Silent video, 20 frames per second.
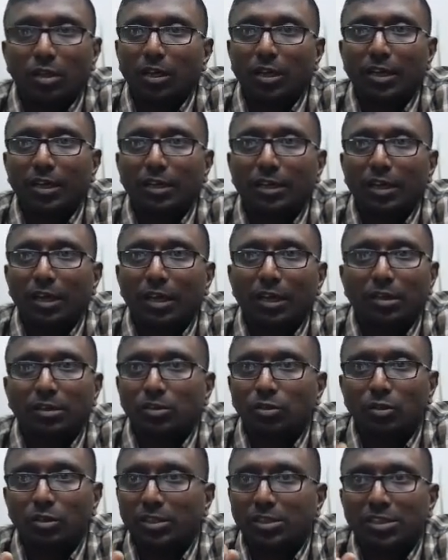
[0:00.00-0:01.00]
correct na
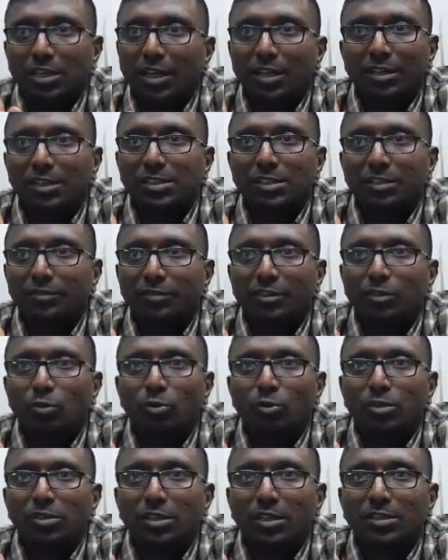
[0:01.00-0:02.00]
so he's not receiving
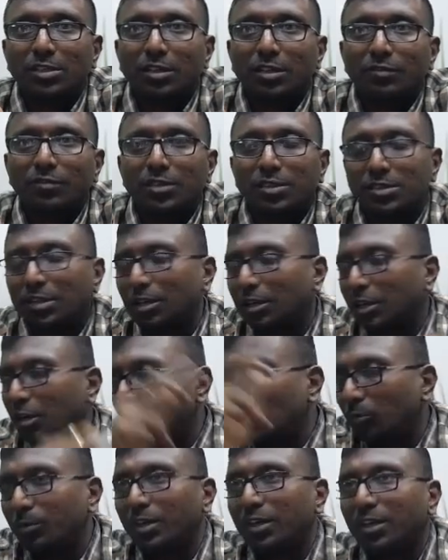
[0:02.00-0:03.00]
goods or service then
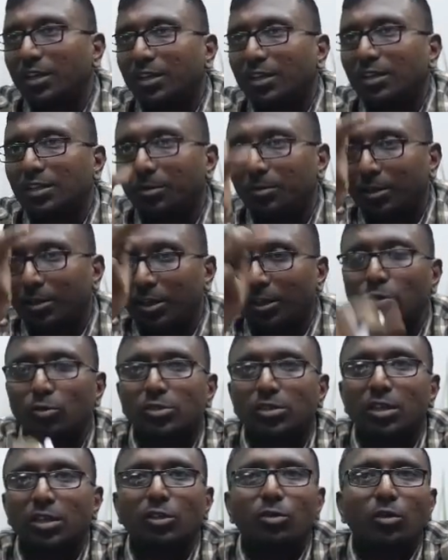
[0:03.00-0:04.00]
automatically the minute you
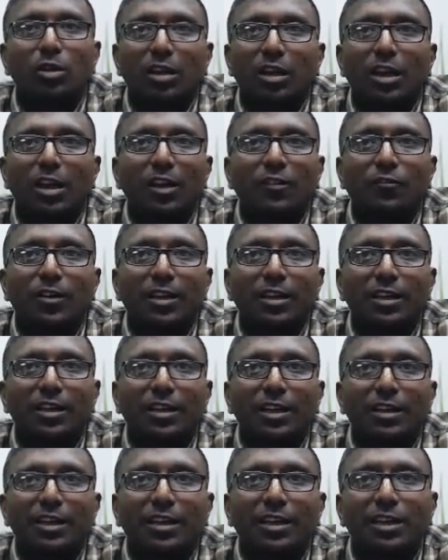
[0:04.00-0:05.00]
say you are not
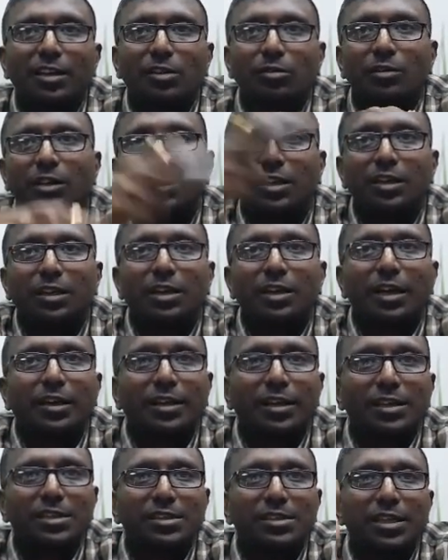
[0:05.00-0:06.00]
falling under equity i
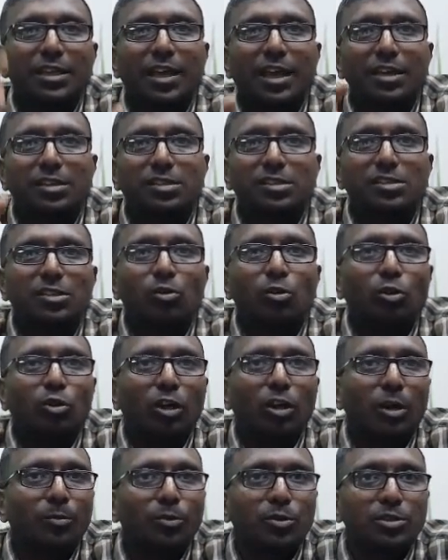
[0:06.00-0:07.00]
can say cash is equal
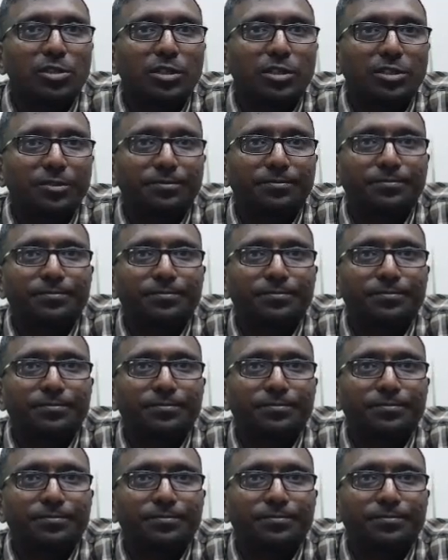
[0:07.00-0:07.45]
to opposite